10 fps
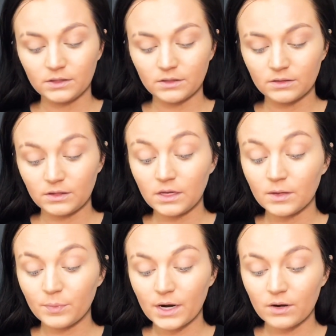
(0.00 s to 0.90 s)
The
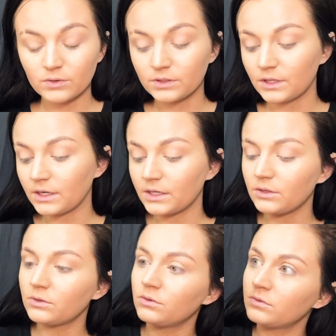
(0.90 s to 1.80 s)
powder that I
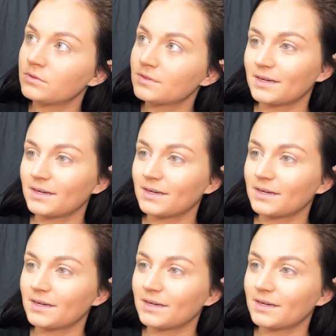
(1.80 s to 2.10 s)
use,